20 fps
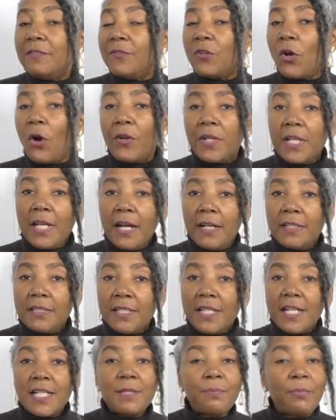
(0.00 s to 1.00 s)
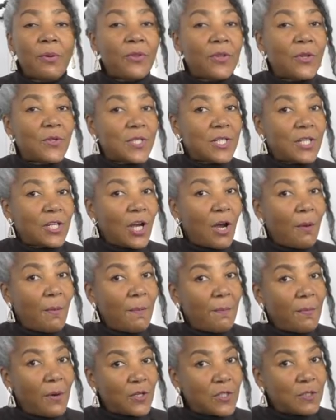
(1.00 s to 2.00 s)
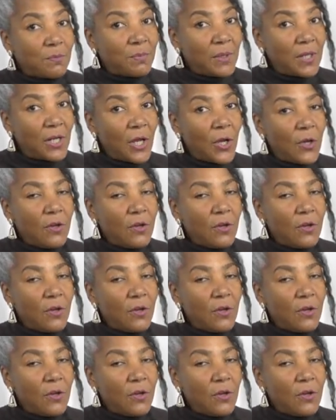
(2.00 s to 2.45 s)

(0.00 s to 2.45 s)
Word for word: If you've got any ideas, put those in the comment box below.